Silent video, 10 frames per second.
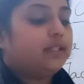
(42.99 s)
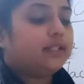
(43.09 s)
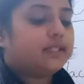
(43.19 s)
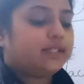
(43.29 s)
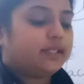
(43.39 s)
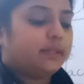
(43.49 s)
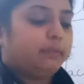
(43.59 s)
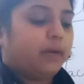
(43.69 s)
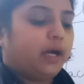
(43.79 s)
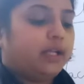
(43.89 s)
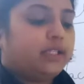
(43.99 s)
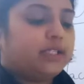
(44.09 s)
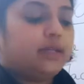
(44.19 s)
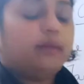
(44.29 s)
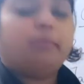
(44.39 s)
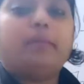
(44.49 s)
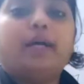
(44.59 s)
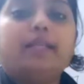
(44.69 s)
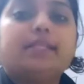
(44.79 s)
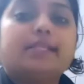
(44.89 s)
This is the malt.
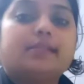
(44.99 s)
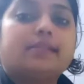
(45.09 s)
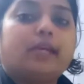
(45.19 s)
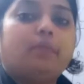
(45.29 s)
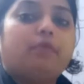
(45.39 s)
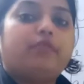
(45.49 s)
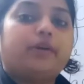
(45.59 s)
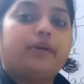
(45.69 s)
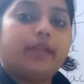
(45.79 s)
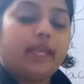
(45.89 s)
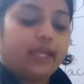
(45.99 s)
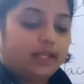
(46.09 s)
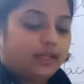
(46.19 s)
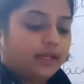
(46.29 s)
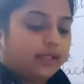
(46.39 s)
Malt is a type of a grain